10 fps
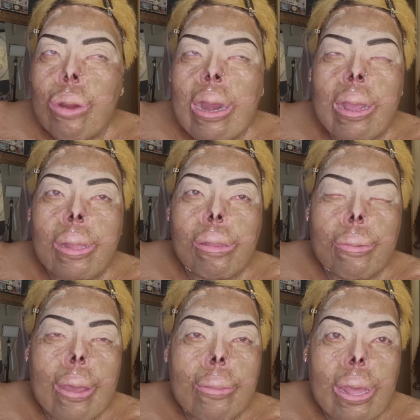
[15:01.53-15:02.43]
to answer
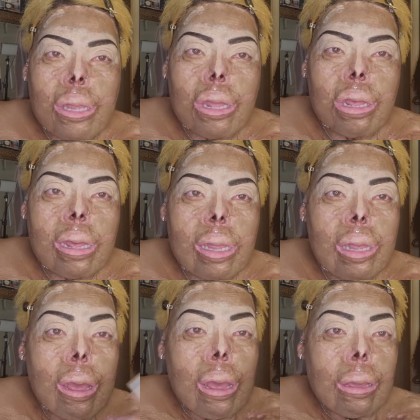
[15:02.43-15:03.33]
my messages.
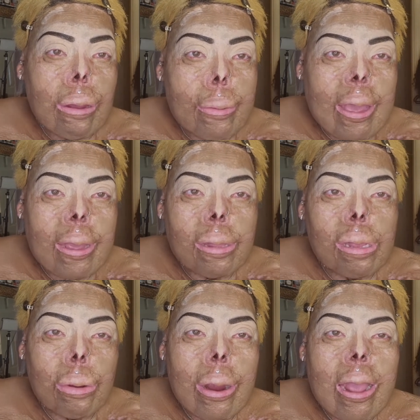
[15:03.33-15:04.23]
Go to my
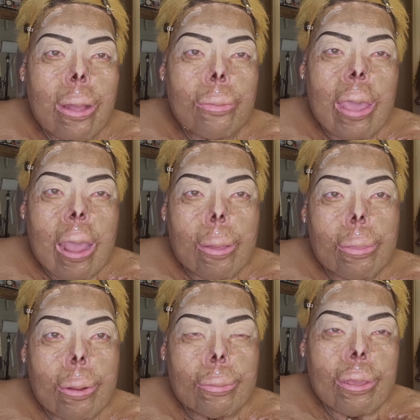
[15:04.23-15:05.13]
Instagram at
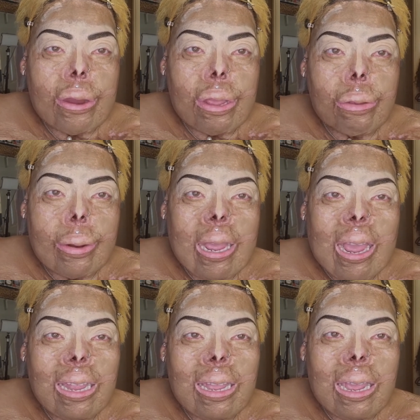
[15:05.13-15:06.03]

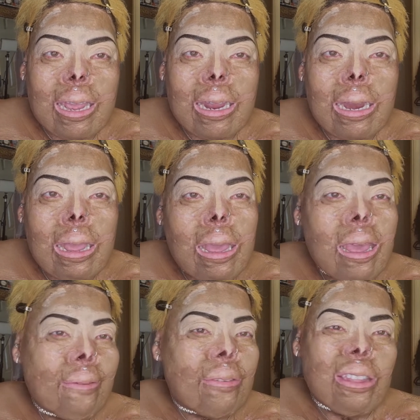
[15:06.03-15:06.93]
BurnedBeauty2018
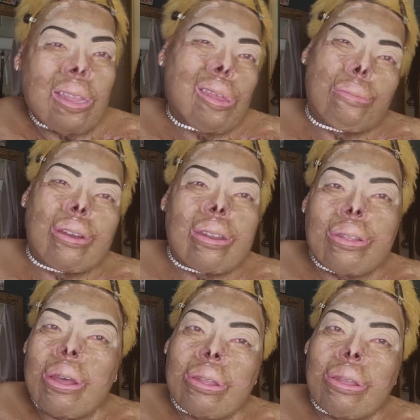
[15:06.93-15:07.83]
if you need someone to
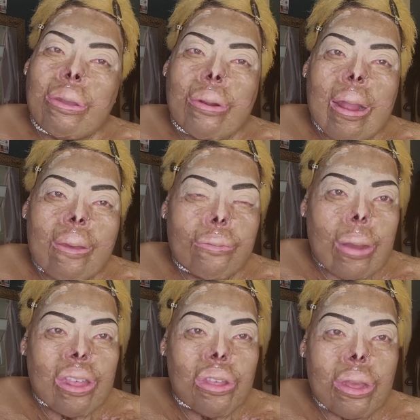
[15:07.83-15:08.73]
talk to or have
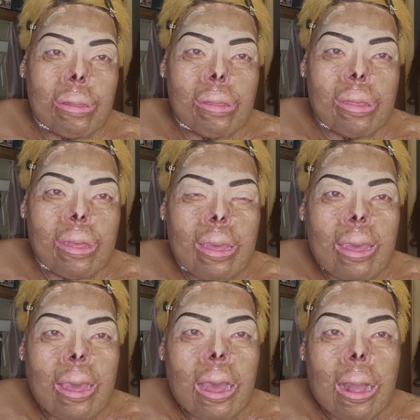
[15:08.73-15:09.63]
questions.
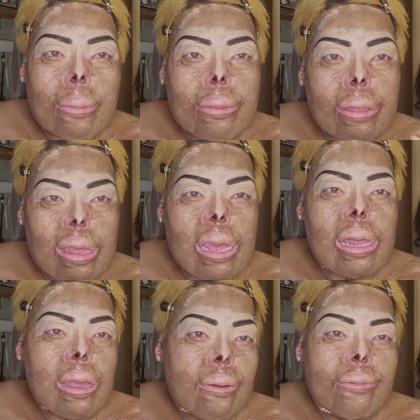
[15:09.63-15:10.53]
Um, it's
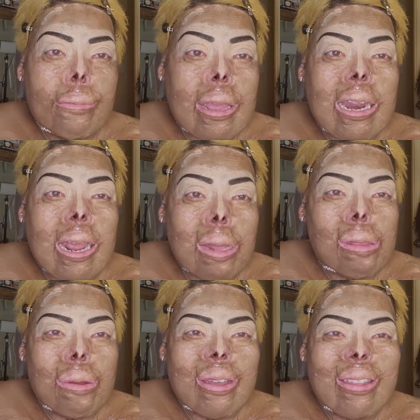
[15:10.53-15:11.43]
easier for me to
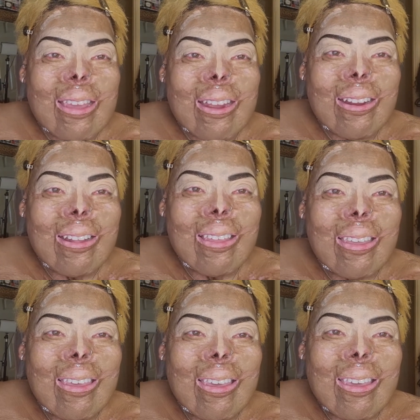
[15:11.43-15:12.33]
answer you there.
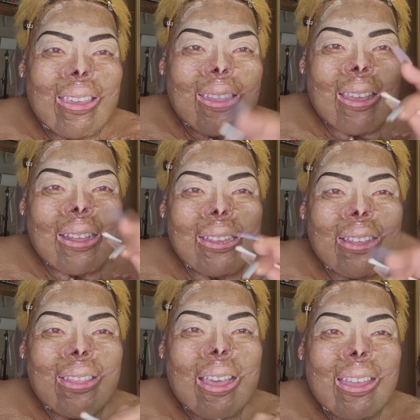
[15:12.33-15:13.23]
Thank you so
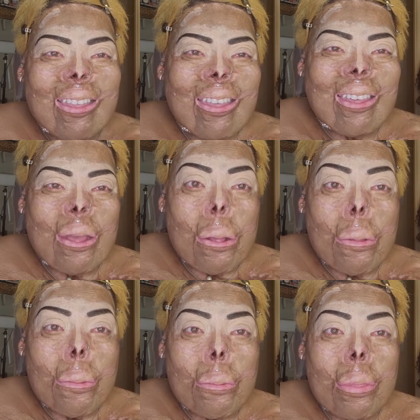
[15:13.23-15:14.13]
much.
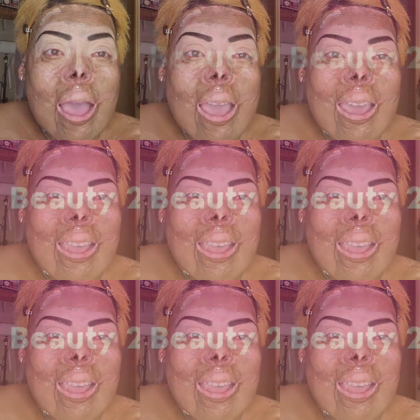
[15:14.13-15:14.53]
Bye.